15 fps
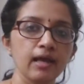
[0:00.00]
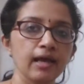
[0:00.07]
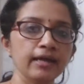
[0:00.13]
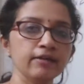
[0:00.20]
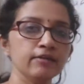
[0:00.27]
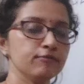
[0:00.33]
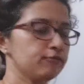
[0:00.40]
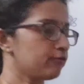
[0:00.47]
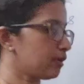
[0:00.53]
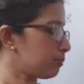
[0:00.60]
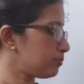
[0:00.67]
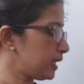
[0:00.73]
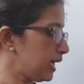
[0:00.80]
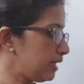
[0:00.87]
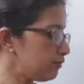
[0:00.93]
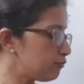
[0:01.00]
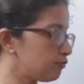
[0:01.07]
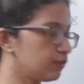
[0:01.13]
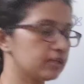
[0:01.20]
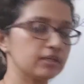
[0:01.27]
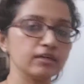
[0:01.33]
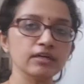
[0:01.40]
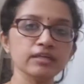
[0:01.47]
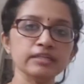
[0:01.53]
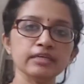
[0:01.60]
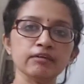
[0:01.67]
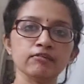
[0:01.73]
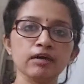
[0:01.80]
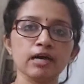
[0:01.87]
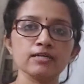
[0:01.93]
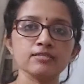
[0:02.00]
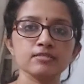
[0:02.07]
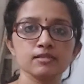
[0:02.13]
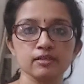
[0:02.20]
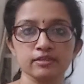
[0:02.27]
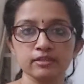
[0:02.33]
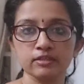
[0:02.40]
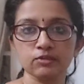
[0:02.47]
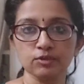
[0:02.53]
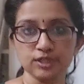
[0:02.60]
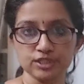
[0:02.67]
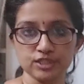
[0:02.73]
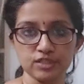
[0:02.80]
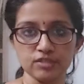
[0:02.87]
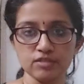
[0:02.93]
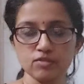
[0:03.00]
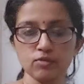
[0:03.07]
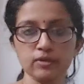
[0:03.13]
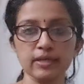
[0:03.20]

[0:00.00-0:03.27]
and from that figure, they have asked certain questions.